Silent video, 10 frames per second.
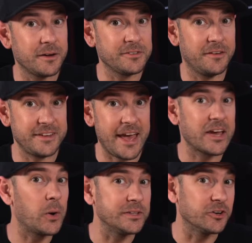sometimes
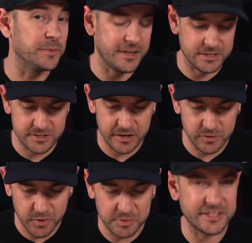echo a little bit inside
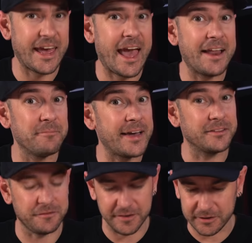the wheel, which can
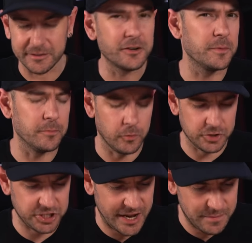make it feel a little bit more
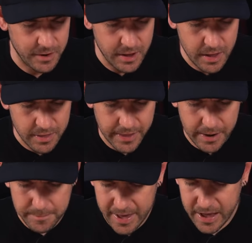cheap than
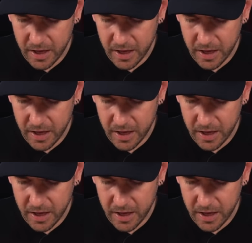it may